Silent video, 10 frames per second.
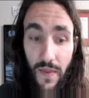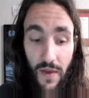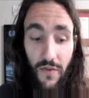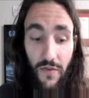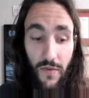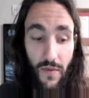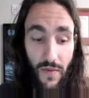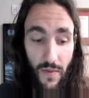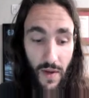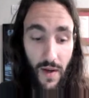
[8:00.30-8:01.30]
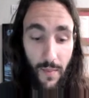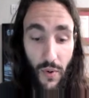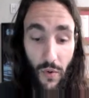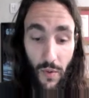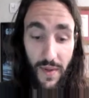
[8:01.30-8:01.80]
this
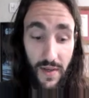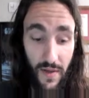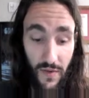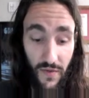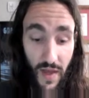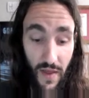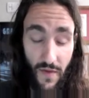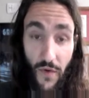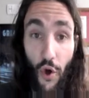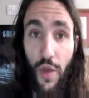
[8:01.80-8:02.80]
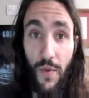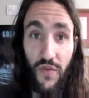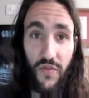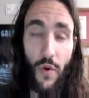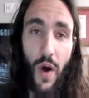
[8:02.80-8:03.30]
pool because the volume
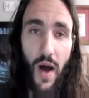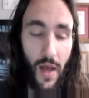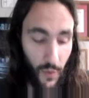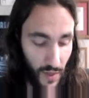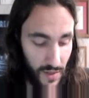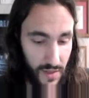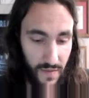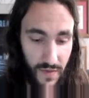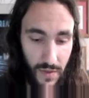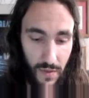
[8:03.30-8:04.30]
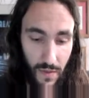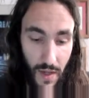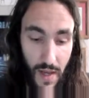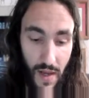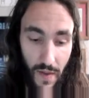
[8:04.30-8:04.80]
is so high relative to
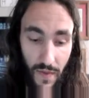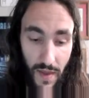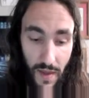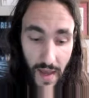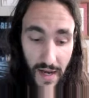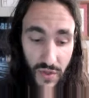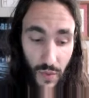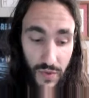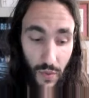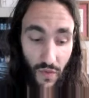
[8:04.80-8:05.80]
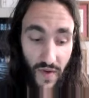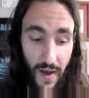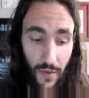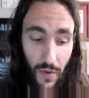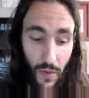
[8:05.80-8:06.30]
the actual total
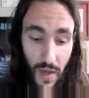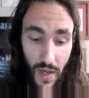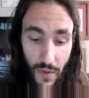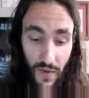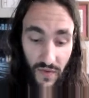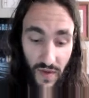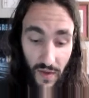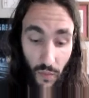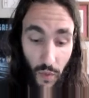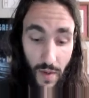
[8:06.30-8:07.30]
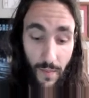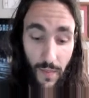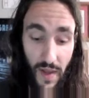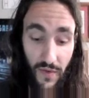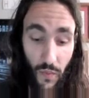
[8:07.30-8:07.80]
value. You can see it's
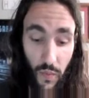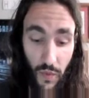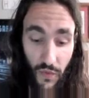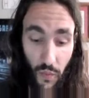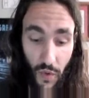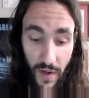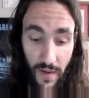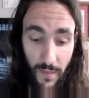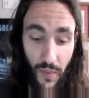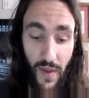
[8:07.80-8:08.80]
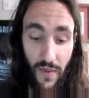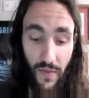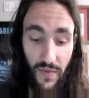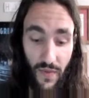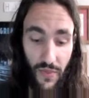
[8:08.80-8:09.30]

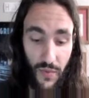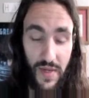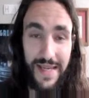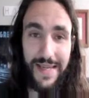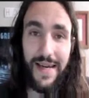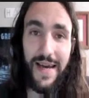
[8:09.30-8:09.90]
$1.3